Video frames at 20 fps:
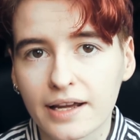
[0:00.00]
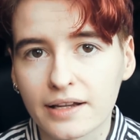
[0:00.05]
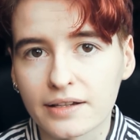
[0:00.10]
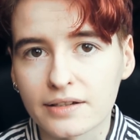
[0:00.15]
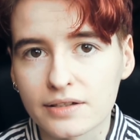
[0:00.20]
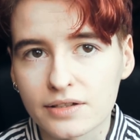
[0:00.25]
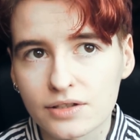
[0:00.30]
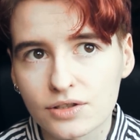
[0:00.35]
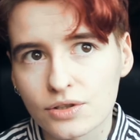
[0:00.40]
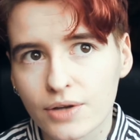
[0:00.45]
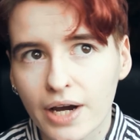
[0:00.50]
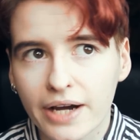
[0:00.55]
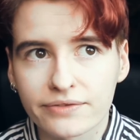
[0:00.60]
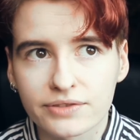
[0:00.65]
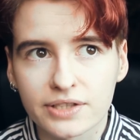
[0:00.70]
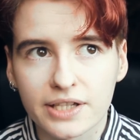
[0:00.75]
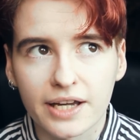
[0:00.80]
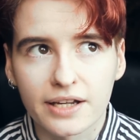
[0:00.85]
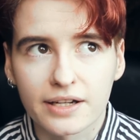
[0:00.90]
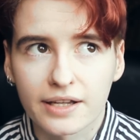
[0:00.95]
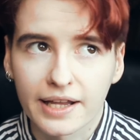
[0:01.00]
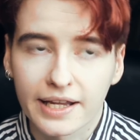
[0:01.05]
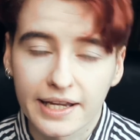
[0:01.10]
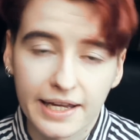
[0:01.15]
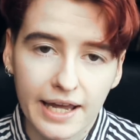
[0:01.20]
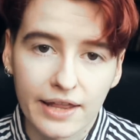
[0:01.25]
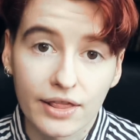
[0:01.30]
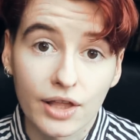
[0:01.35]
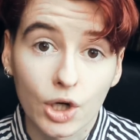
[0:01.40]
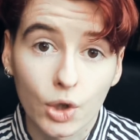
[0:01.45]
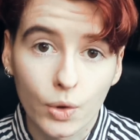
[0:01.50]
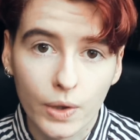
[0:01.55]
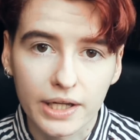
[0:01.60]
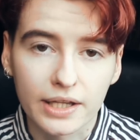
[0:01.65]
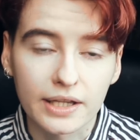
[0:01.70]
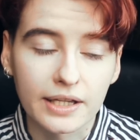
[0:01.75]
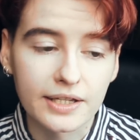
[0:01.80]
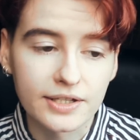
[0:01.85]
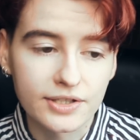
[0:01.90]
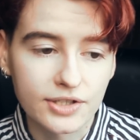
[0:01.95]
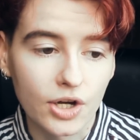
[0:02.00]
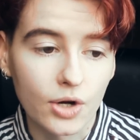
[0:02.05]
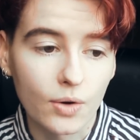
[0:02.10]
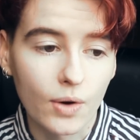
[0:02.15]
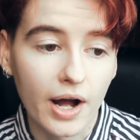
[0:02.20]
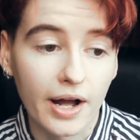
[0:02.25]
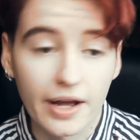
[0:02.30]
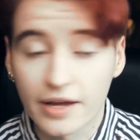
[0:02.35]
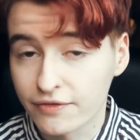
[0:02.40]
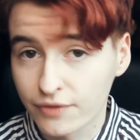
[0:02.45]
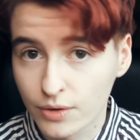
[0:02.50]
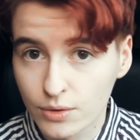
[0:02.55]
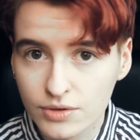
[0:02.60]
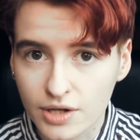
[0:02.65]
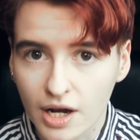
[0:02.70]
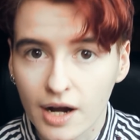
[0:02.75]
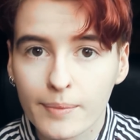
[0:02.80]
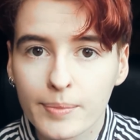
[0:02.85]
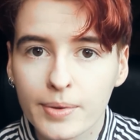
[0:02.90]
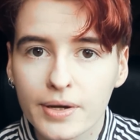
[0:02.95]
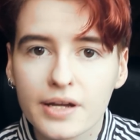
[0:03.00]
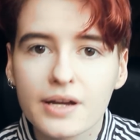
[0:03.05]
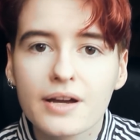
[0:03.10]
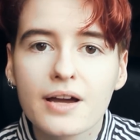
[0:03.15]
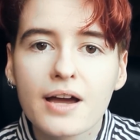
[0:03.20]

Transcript: and you have to kind of like get there quickly. So I phoned up